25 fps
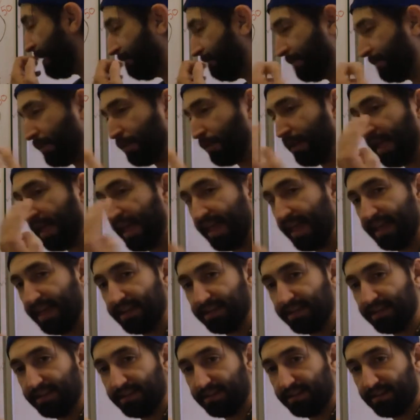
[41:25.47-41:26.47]
your
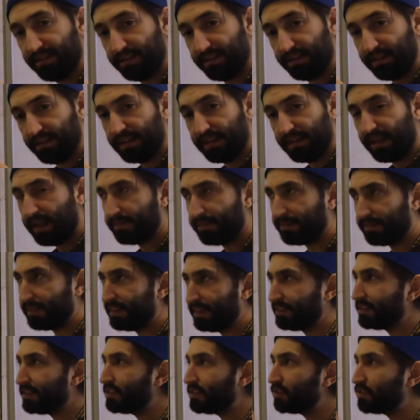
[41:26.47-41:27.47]
hand, and
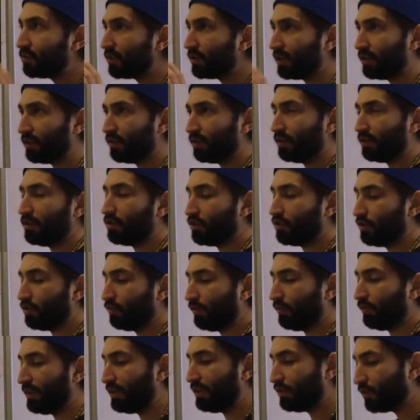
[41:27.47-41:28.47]
this is in order to
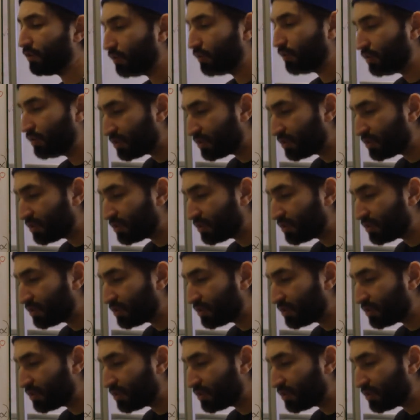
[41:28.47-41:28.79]
reduce the